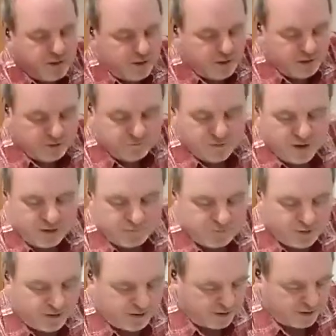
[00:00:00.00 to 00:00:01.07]
the, uh, the
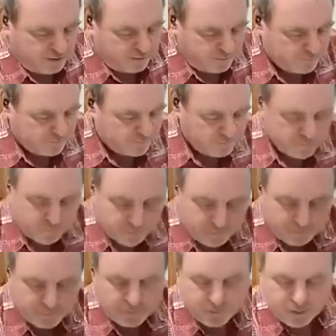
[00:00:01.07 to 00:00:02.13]
Vadouvan in.
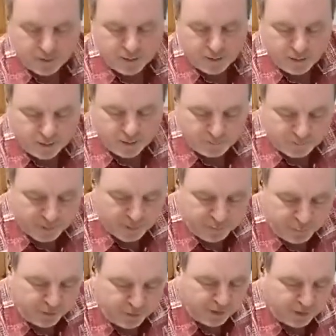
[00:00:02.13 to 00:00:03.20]
Um, I'm
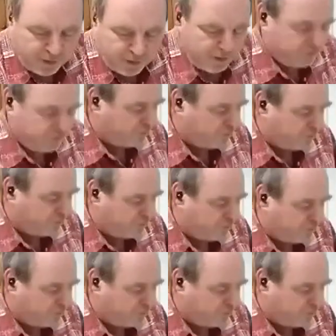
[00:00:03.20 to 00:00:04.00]
putting in two